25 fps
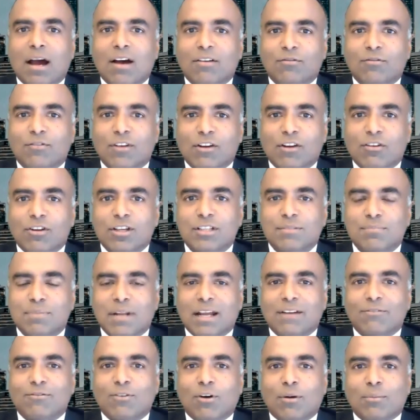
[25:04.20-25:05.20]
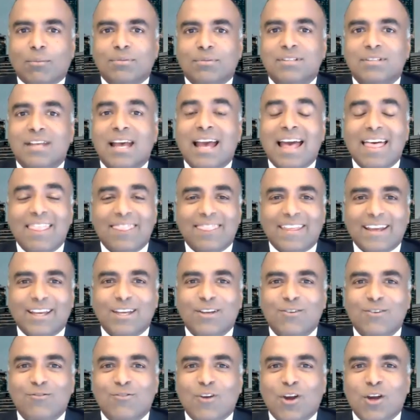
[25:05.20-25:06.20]
our various platforms. Thank
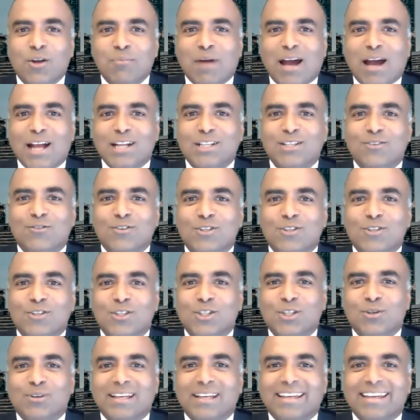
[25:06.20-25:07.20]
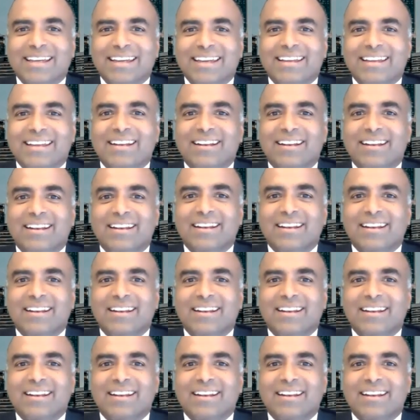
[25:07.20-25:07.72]
you very much for tuning in.